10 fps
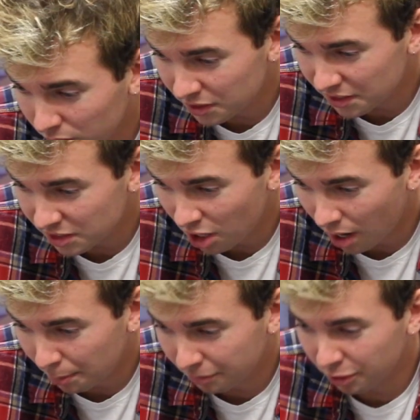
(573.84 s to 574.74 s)
What's at the
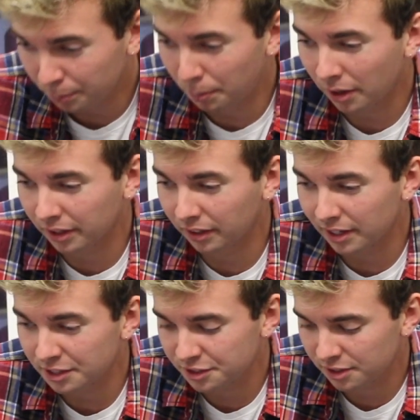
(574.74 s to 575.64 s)
top of your bucket
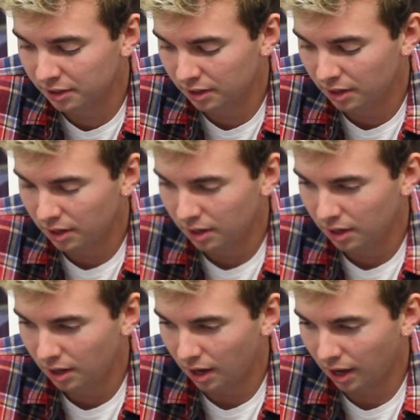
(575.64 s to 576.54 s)
list?
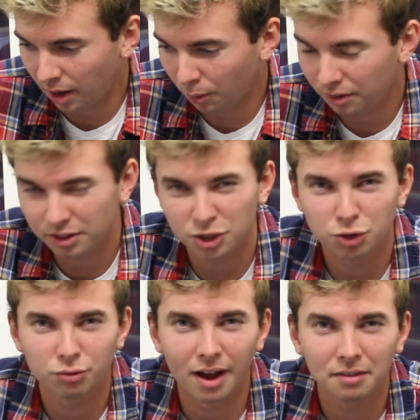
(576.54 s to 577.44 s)
I want to
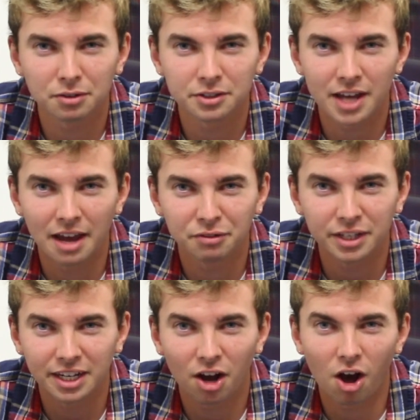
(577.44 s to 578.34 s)
travel to
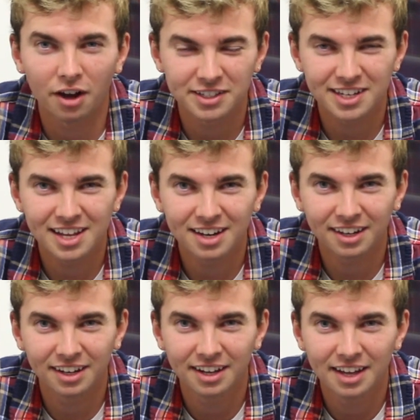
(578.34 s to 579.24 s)
every
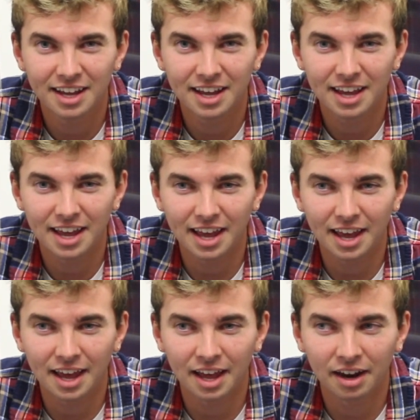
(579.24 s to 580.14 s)
continent,
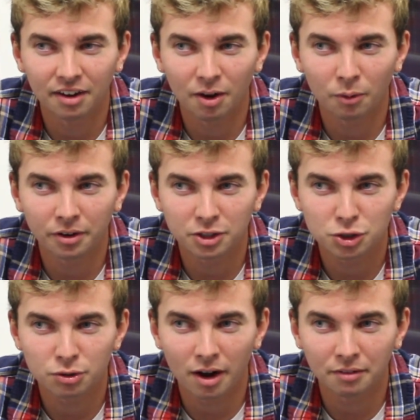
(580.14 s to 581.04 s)
and I want
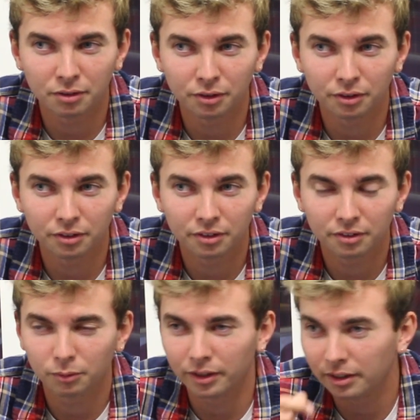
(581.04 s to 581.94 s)
to
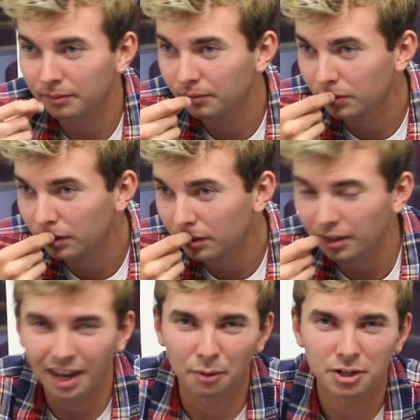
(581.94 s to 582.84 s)
travel,
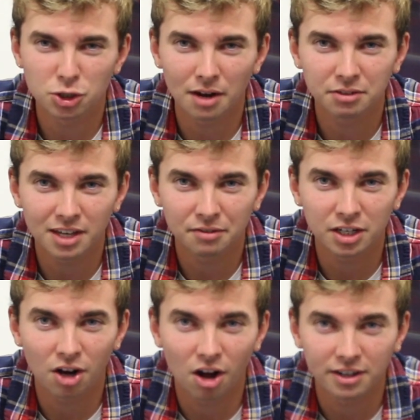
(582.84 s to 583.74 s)
I want to travel to
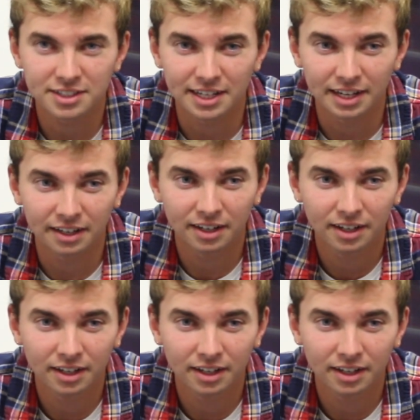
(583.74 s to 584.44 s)
every continent.